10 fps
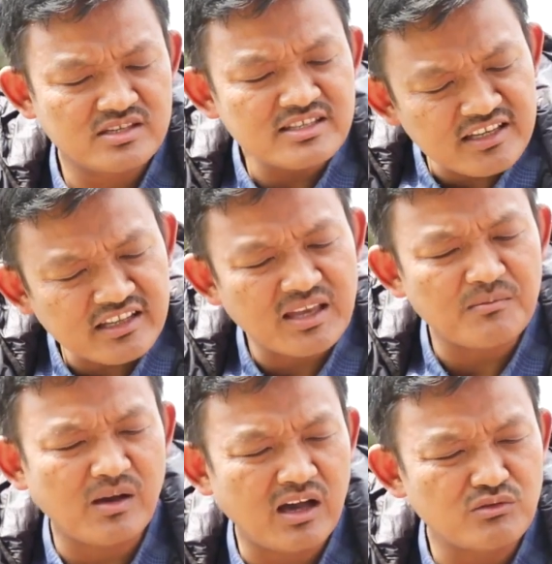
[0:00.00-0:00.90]
teaching
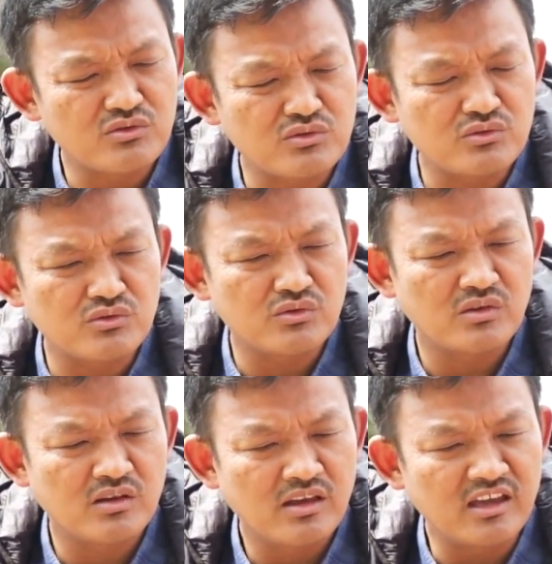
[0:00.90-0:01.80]
them how to
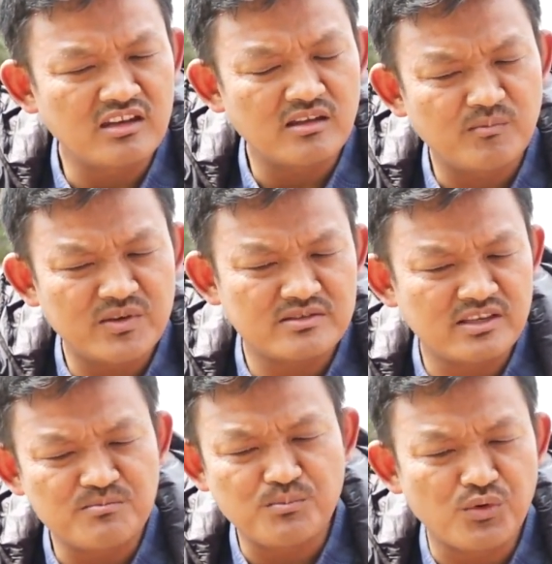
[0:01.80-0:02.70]

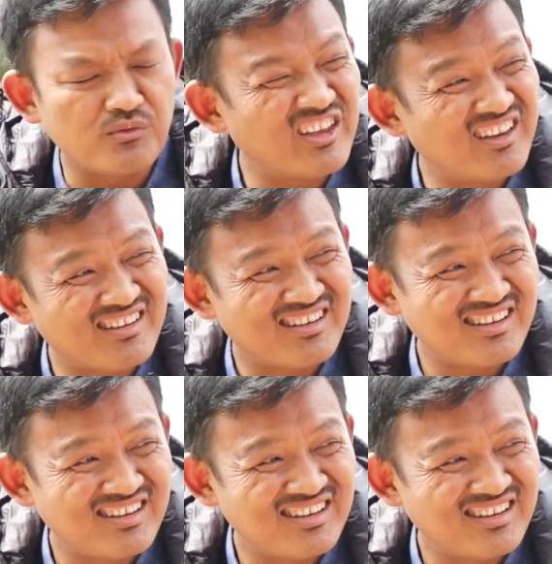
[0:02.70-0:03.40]
means improve their